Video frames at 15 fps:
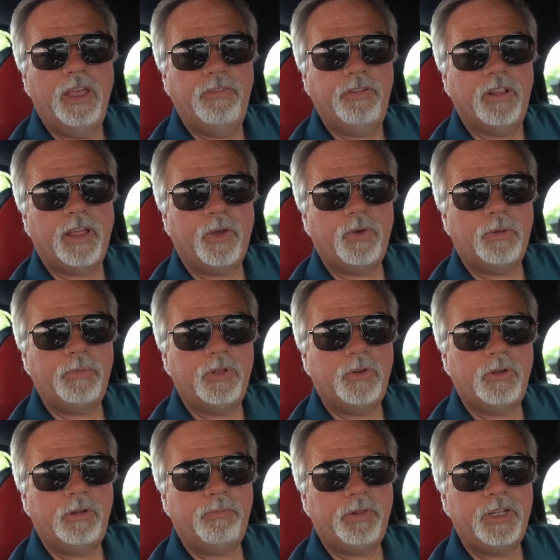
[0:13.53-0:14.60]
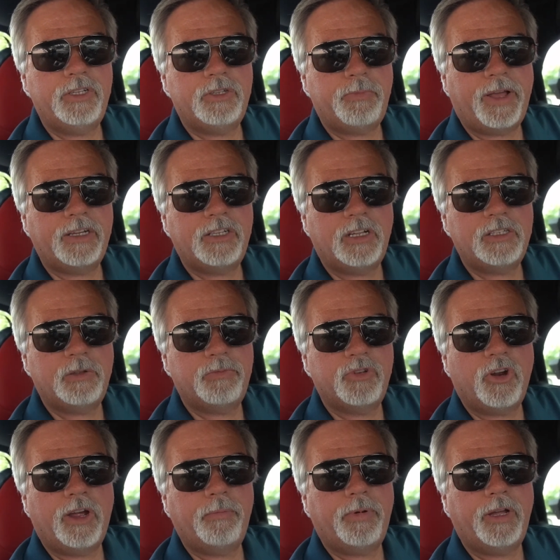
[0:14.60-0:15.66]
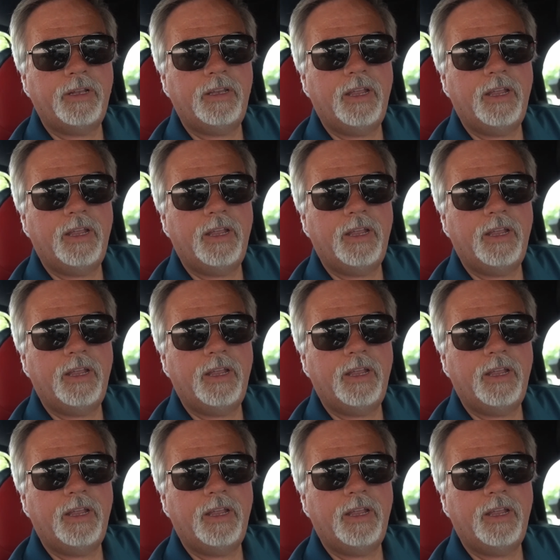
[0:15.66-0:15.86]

If you like what I'm doing, please smash that subscribe button,